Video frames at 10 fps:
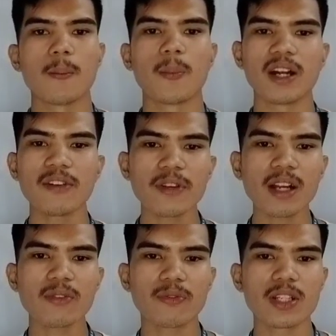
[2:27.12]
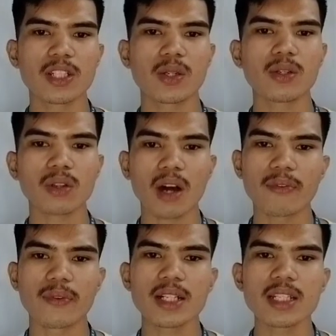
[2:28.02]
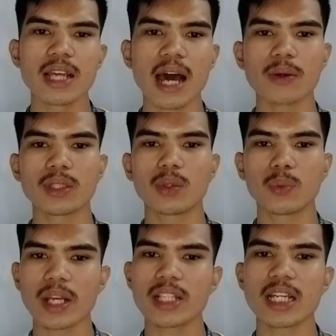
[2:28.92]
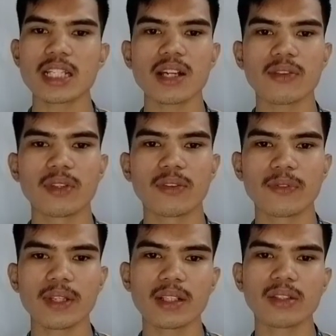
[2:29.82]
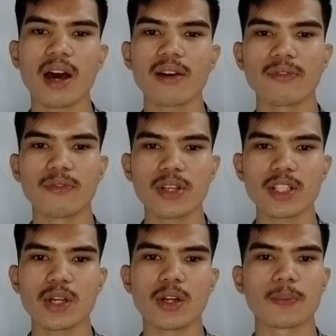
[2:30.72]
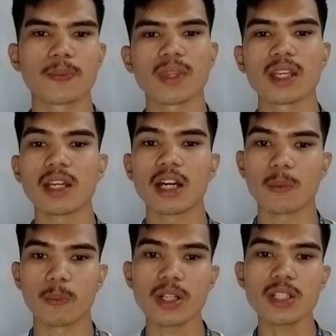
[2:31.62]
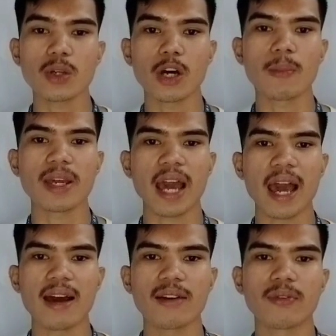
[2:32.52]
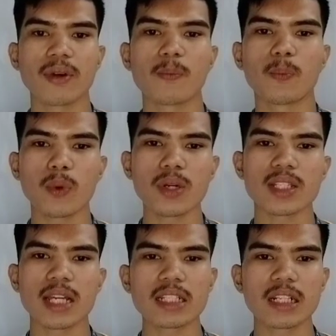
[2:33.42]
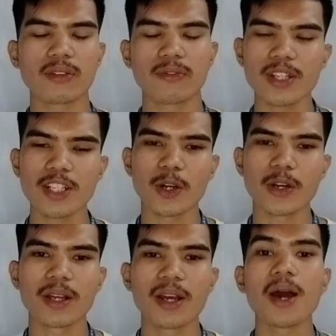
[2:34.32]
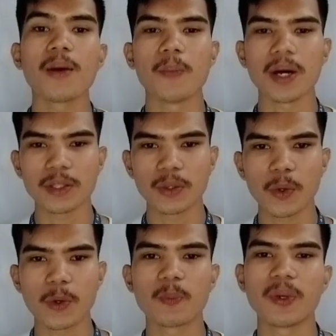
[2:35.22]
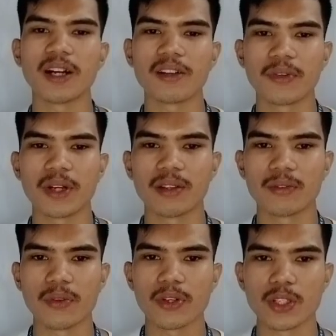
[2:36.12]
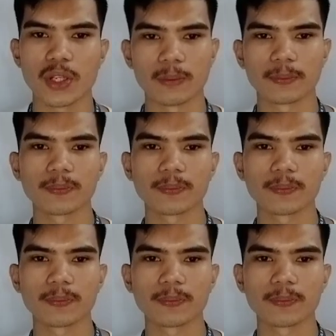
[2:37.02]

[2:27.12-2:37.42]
Peripheral vision covers the outer ranges of the field of vision. A person may have poor central vision but good peripheral vision.